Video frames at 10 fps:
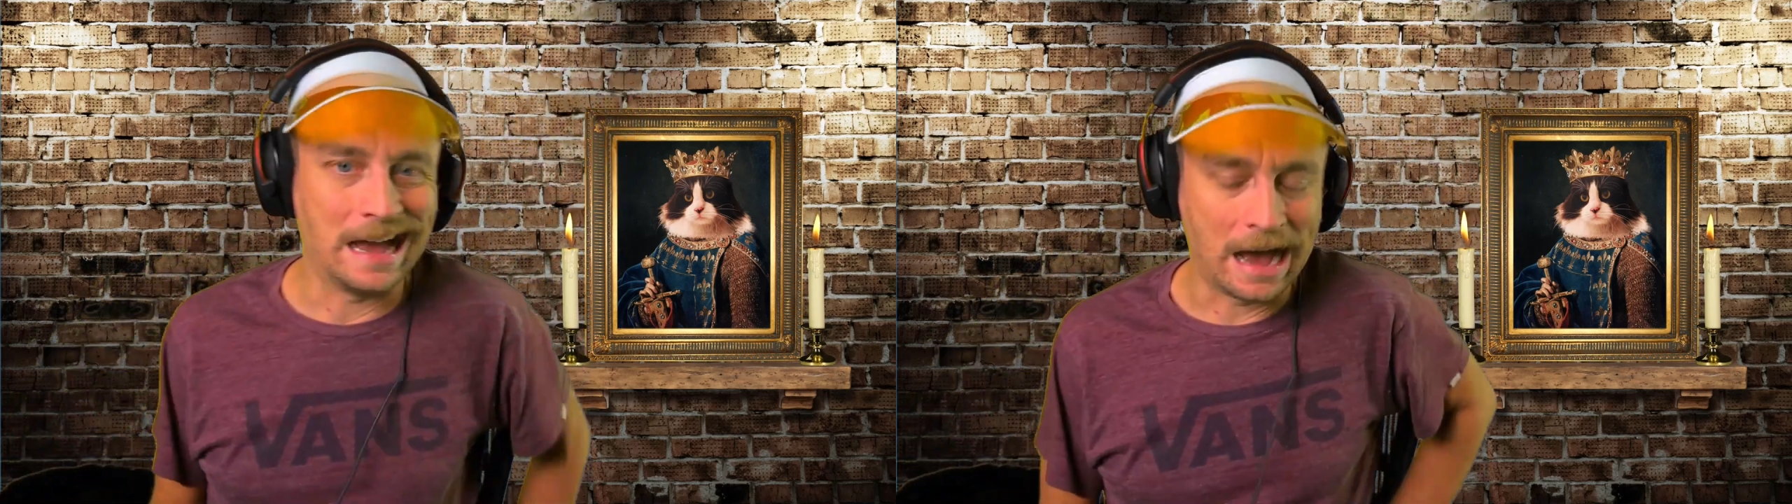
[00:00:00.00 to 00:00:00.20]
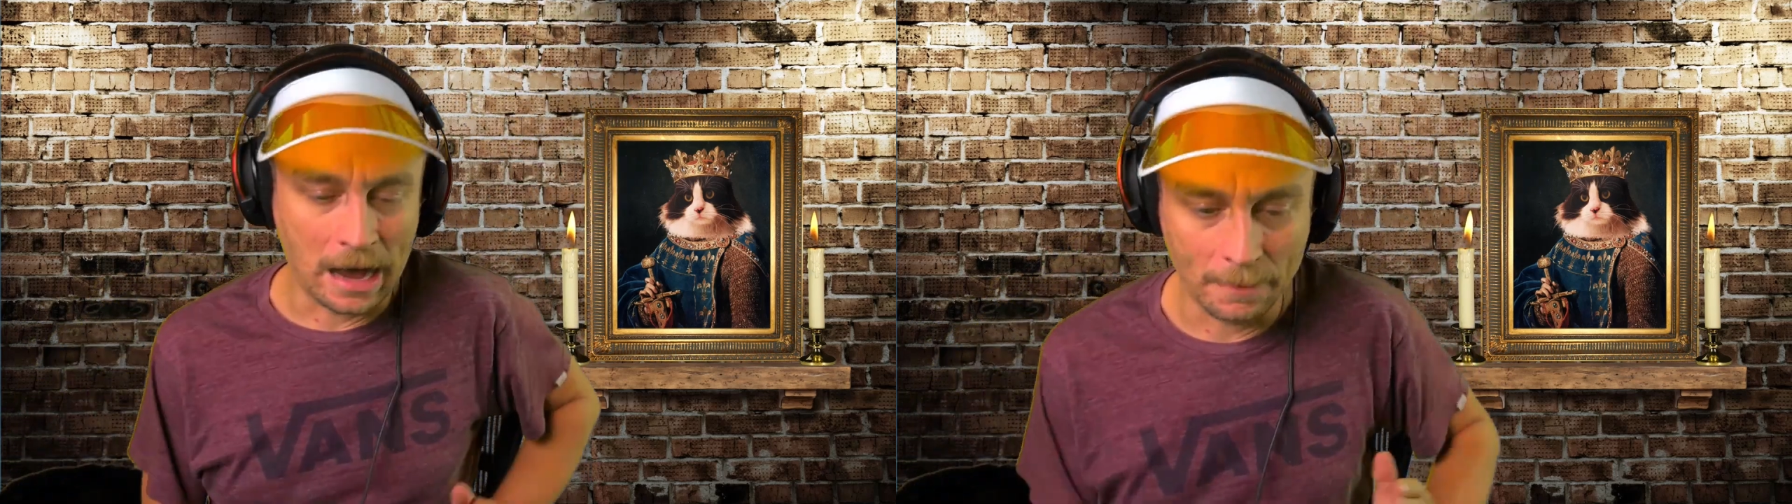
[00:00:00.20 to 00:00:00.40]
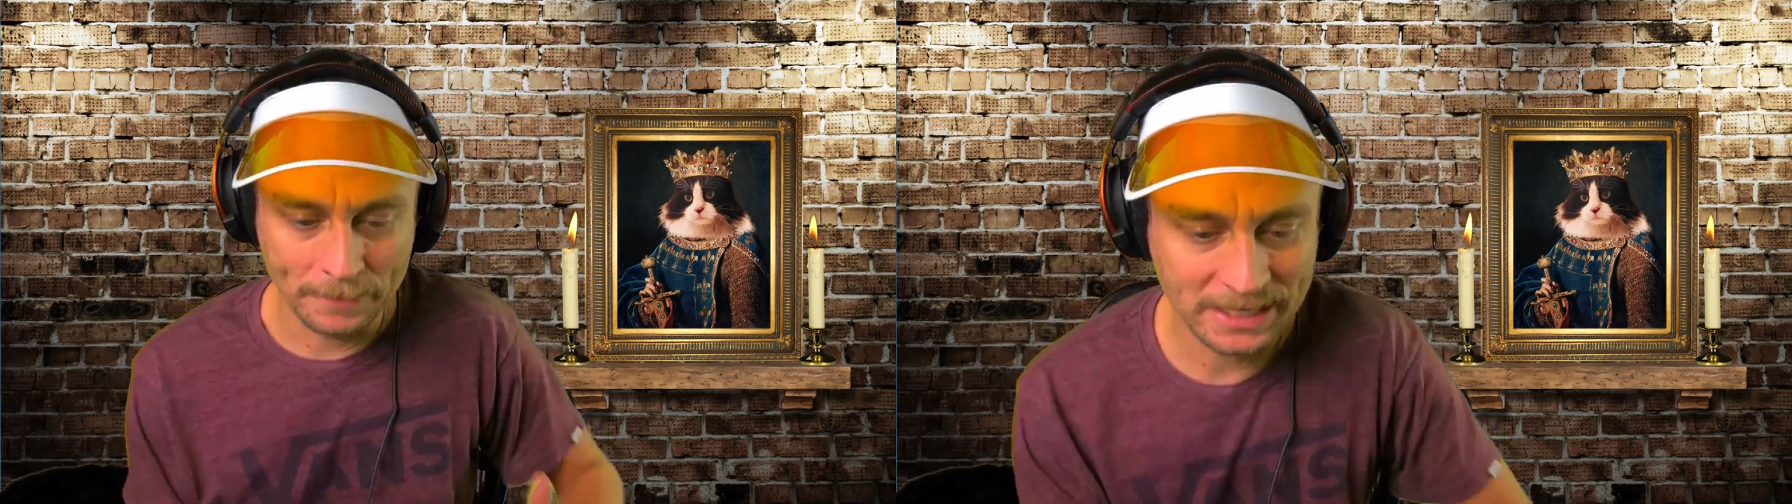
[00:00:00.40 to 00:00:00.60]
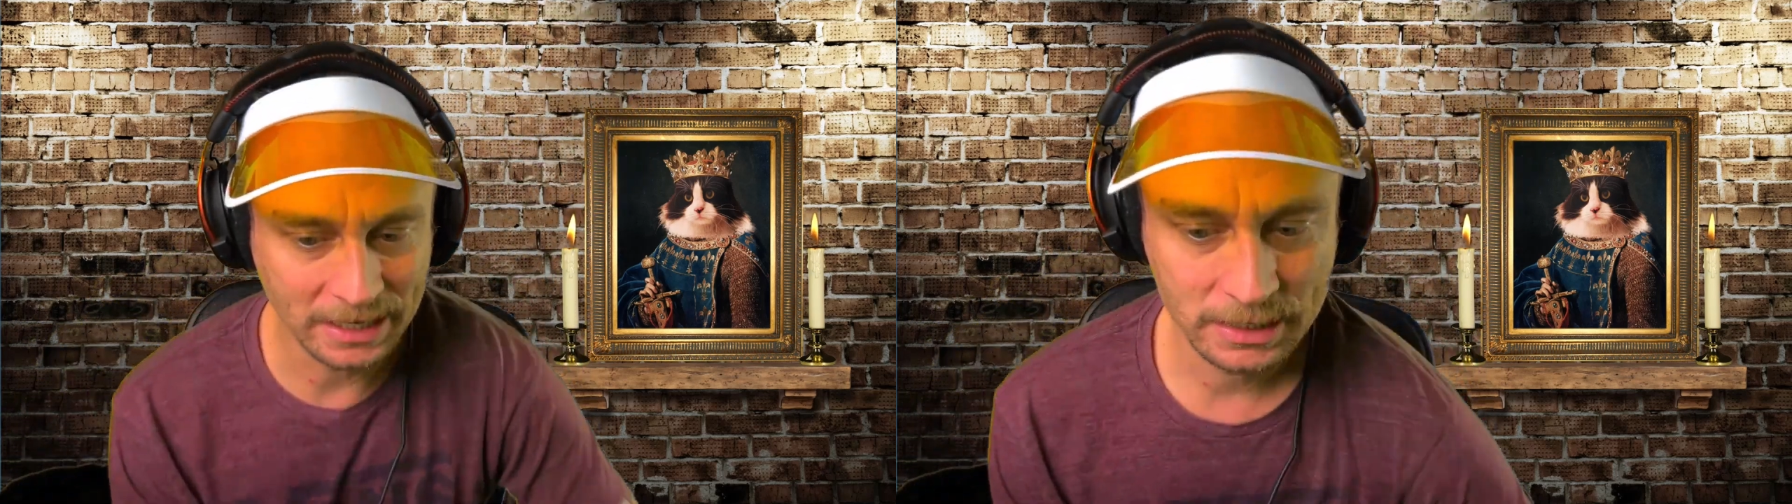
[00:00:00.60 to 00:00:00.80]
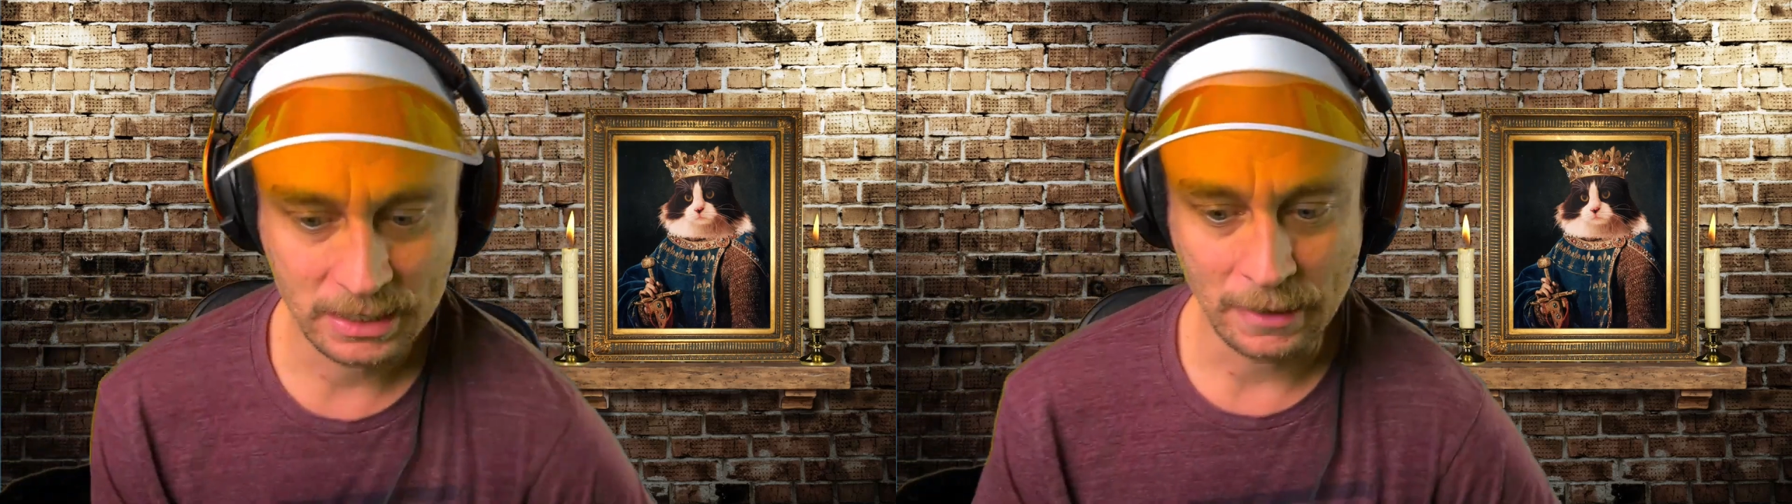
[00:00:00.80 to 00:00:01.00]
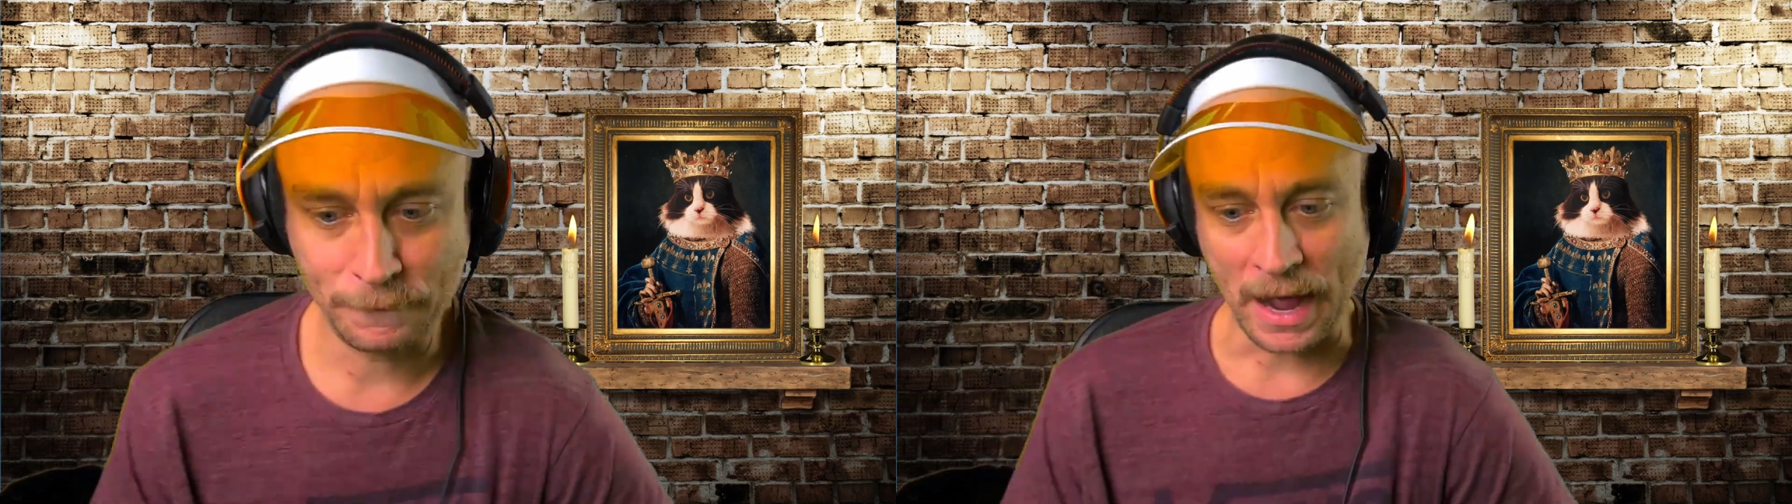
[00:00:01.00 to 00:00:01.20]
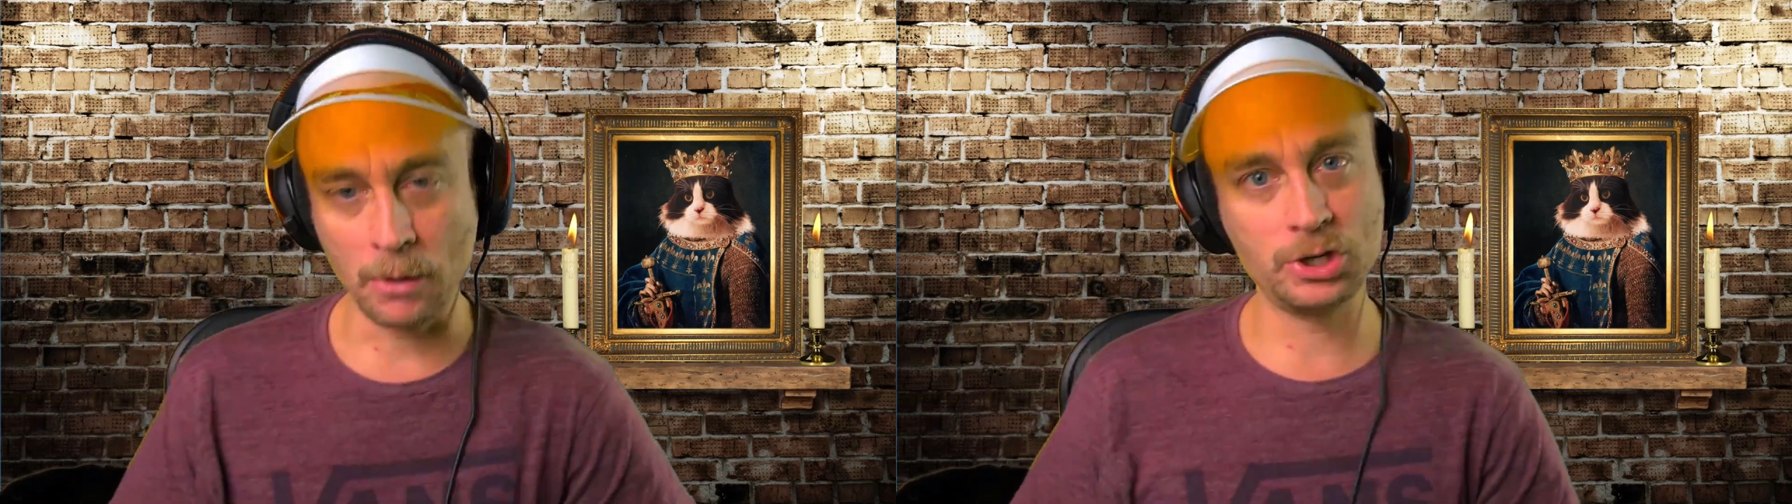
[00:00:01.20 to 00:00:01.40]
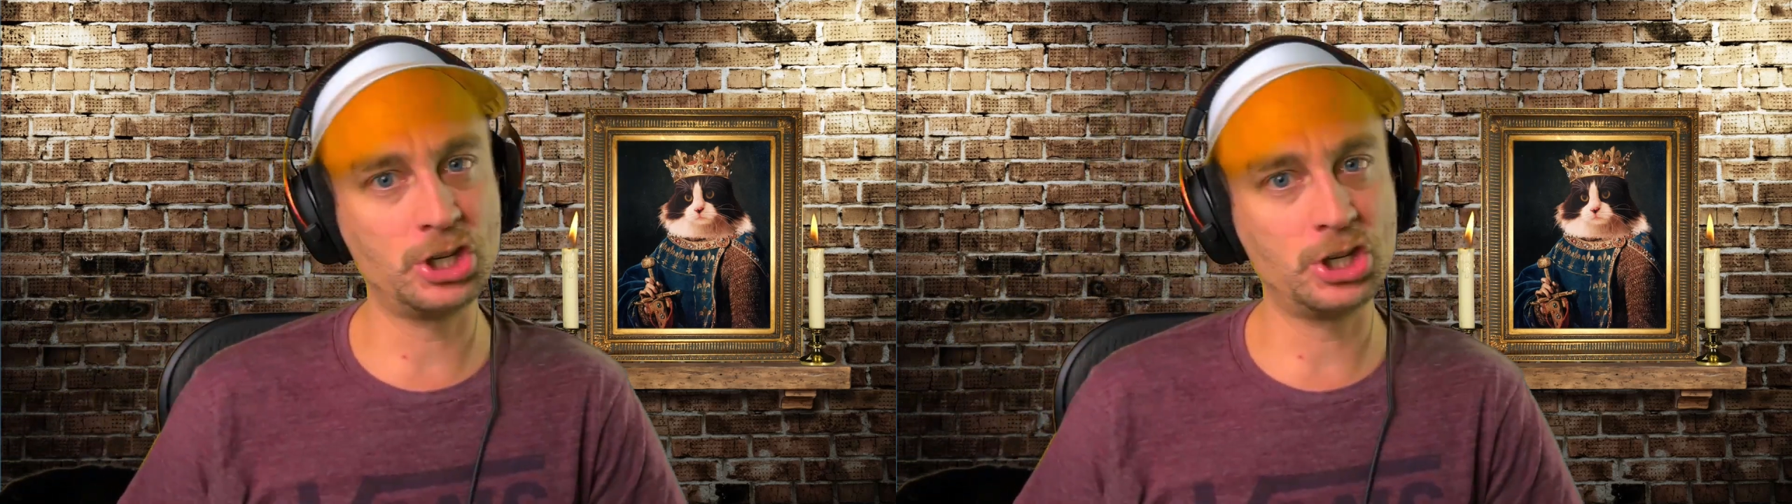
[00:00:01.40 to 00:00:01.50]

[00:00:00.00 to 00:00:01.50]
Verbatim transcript: Uh, because if I was